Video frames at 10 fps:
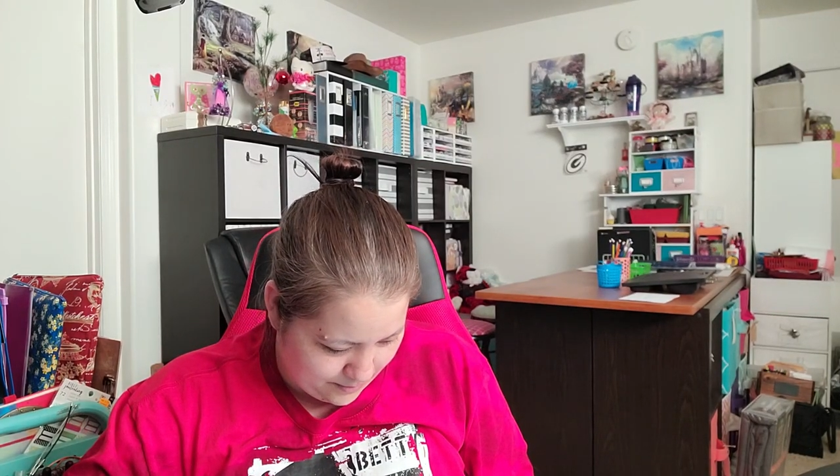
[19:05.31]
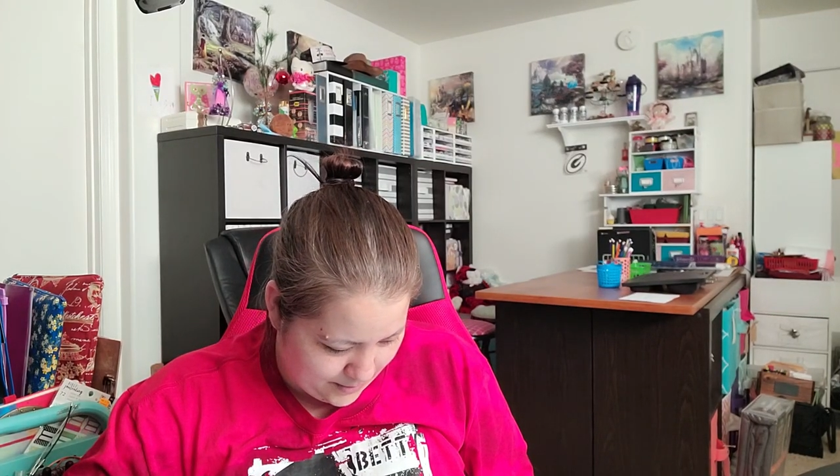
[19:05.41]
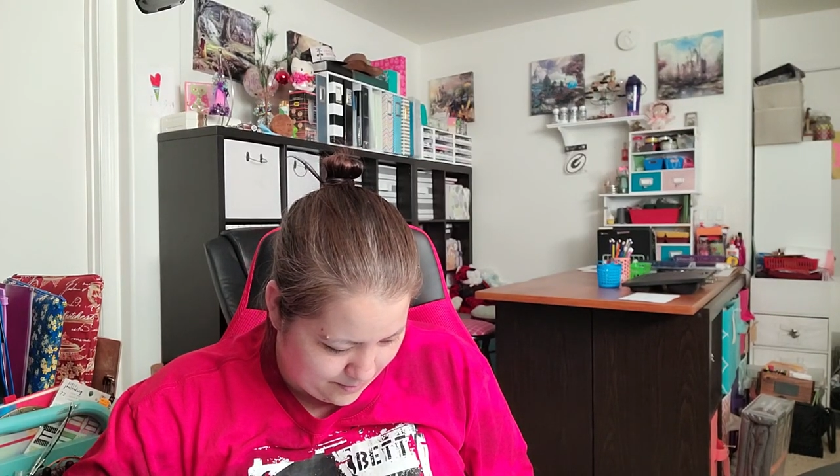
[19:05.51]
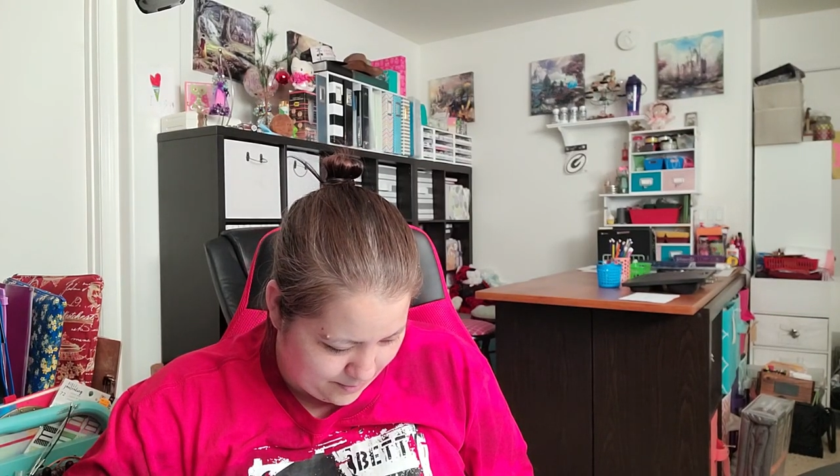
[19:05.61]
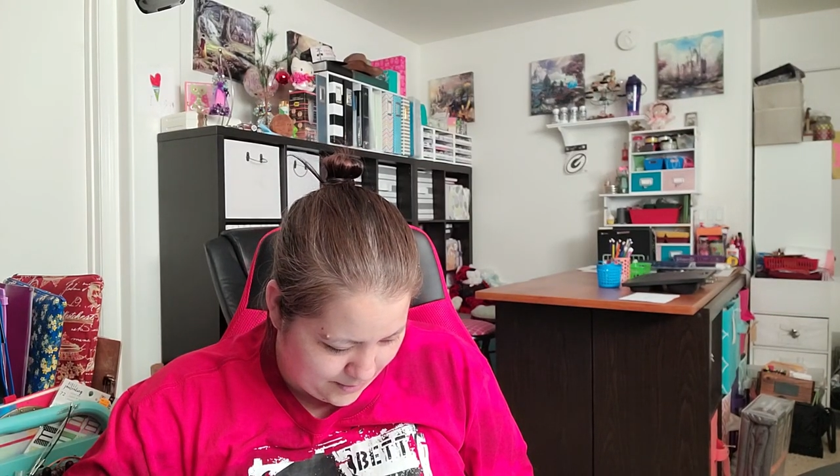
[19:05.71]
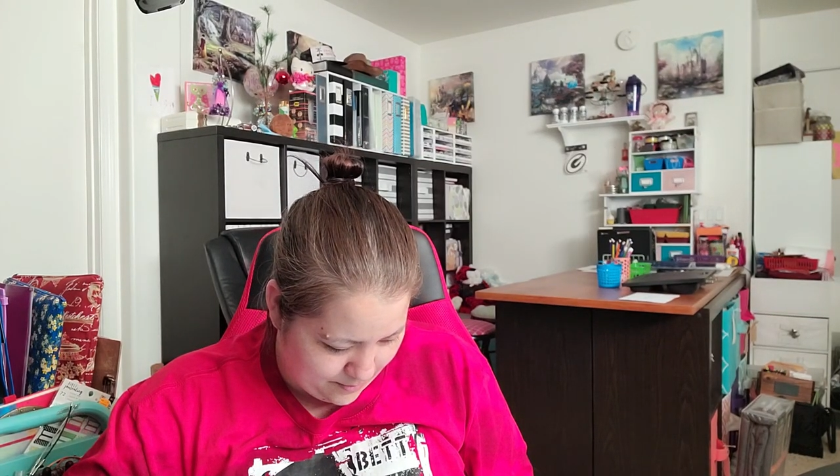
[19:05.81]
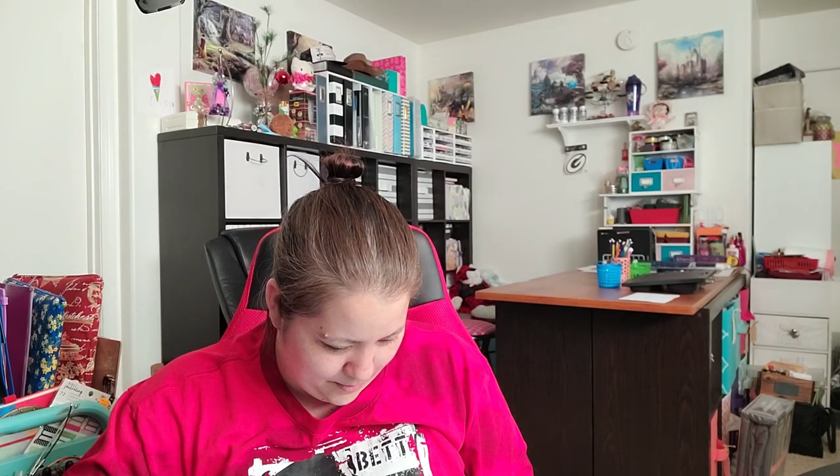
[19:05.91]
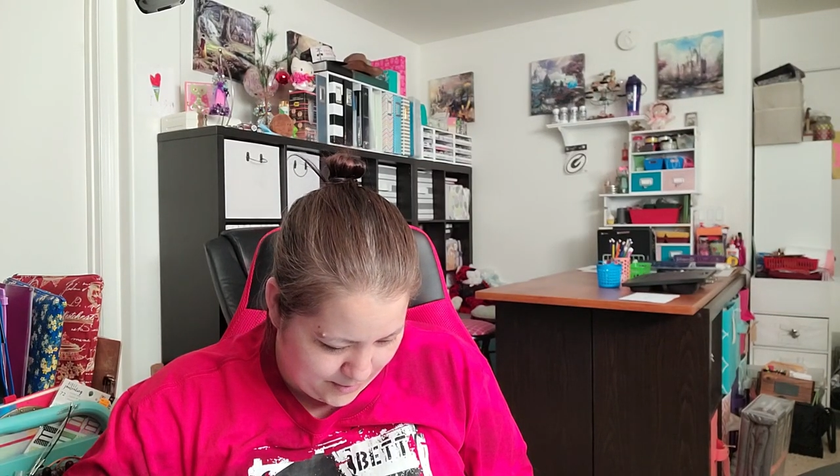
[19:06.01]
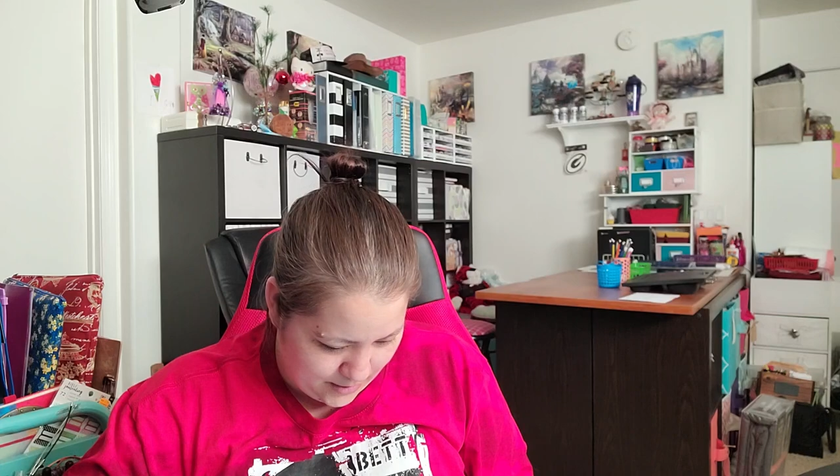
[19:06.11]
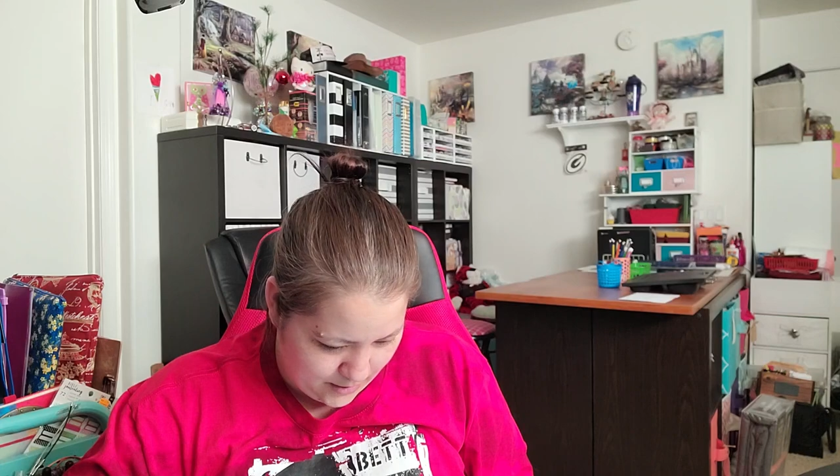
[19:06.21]
-ba
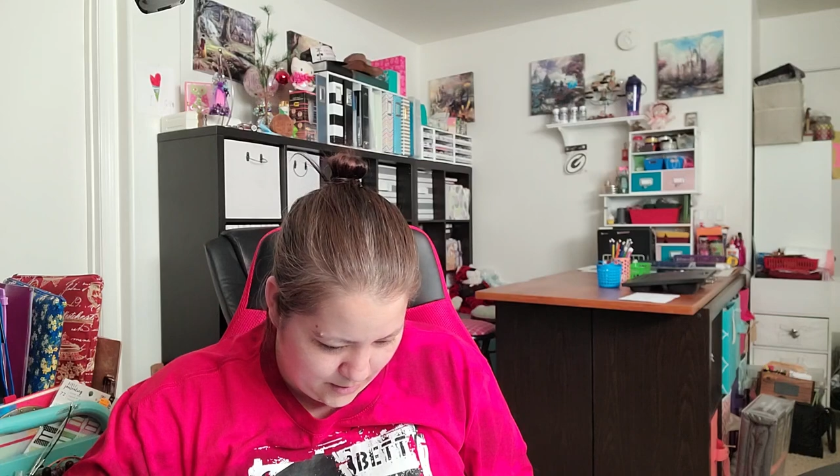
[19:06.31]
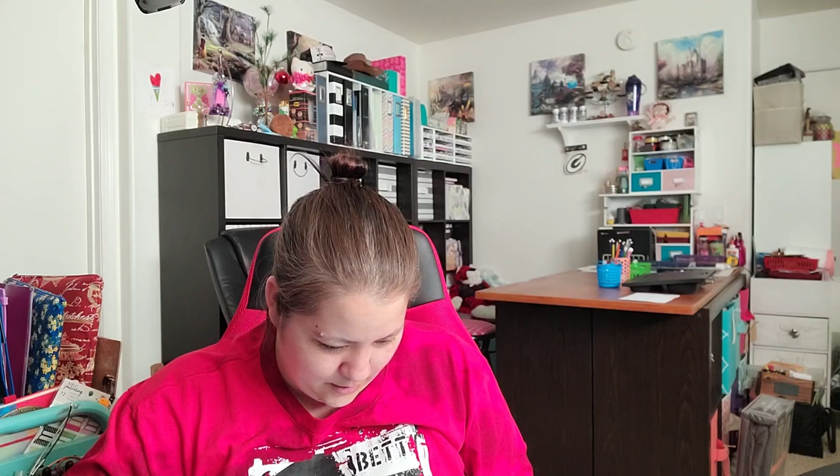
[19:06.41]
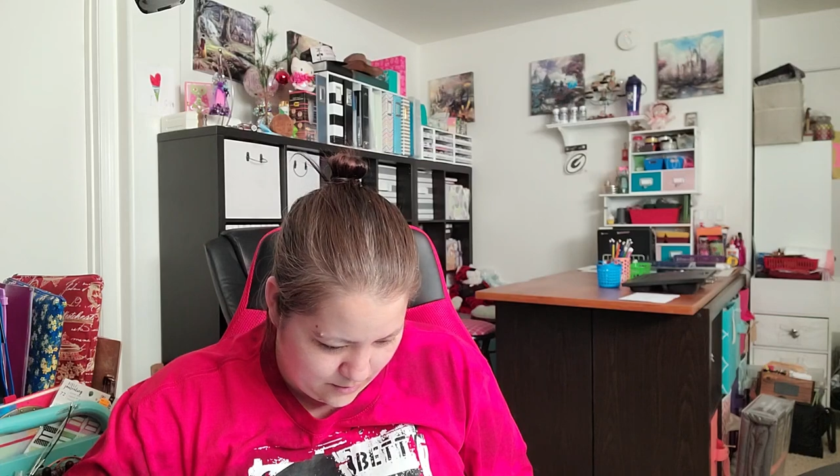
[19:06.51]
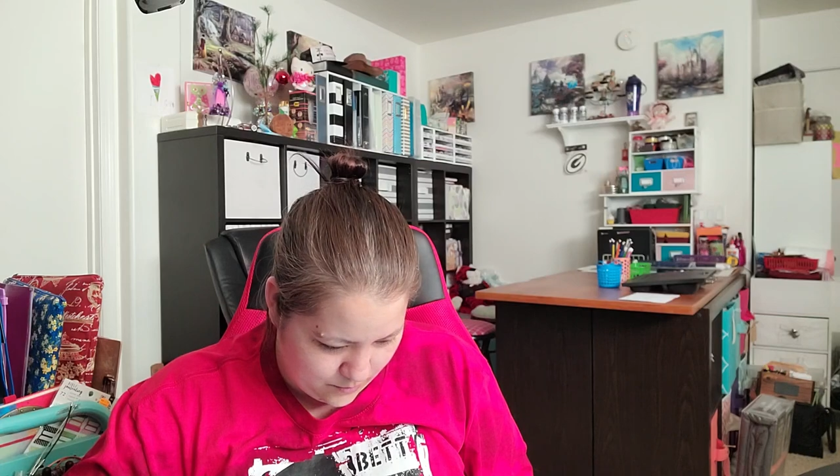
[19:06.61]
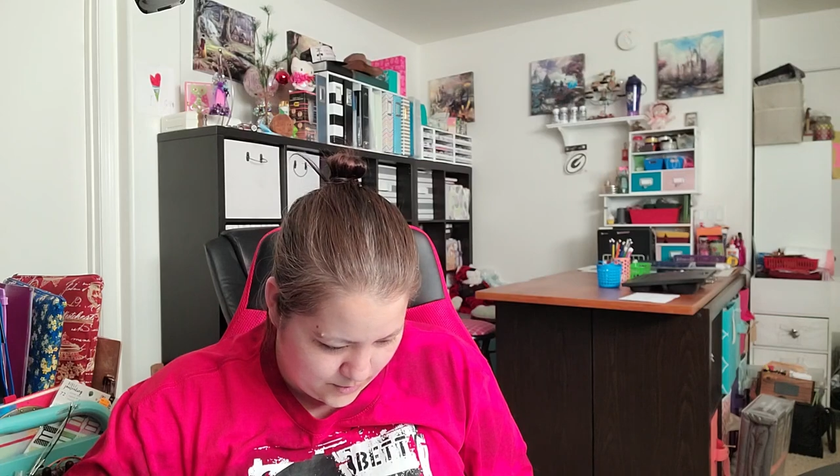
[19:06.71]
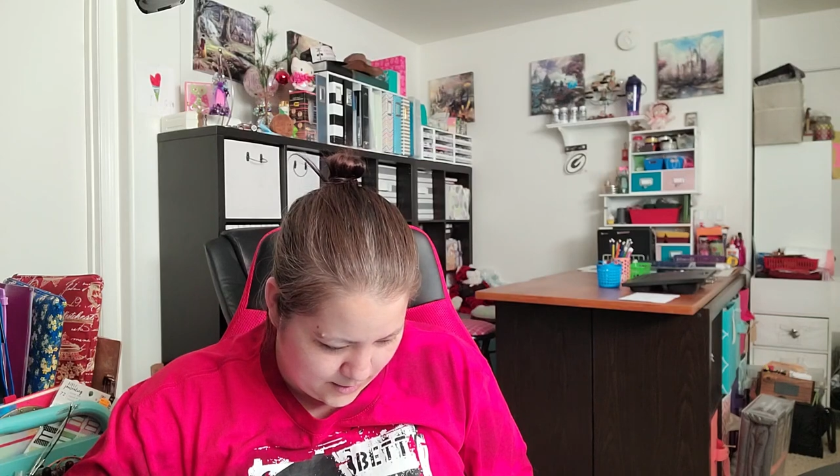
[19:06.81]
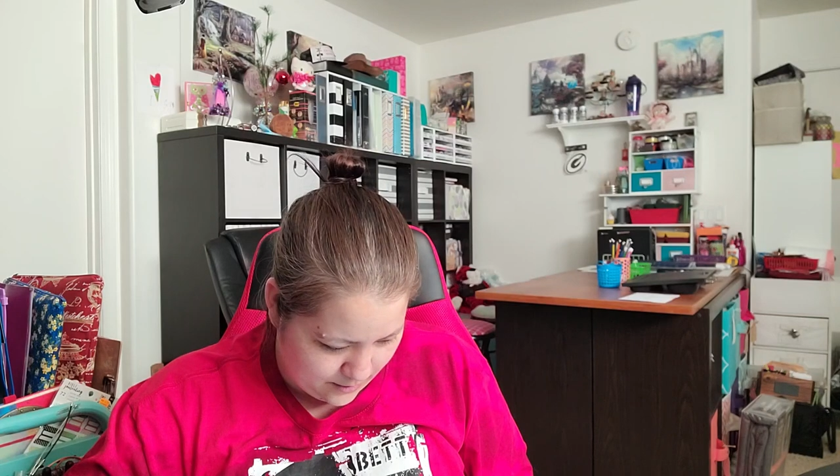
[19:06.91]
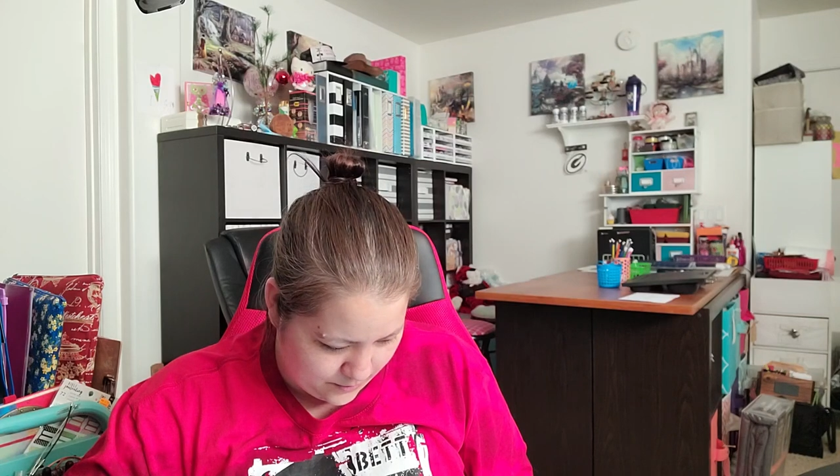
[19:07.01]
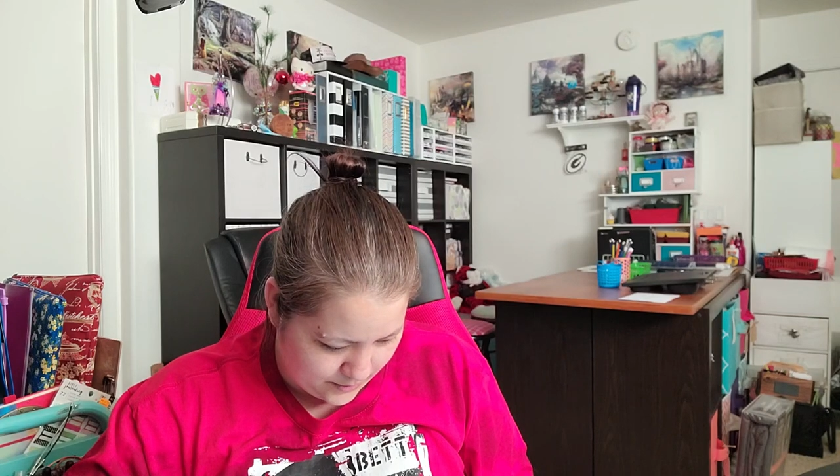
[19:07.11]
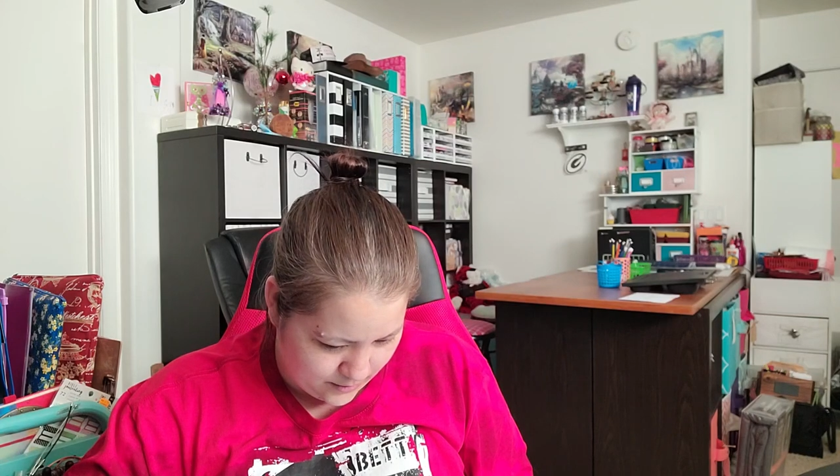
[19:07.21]
-ba where's the
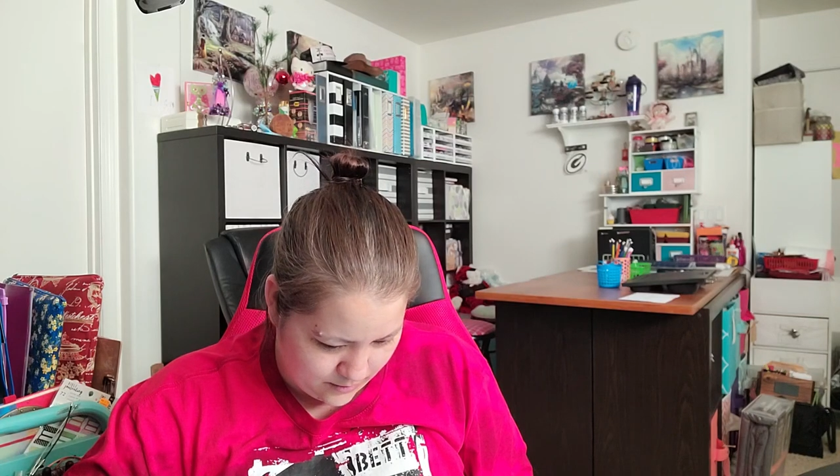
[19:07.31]
other one?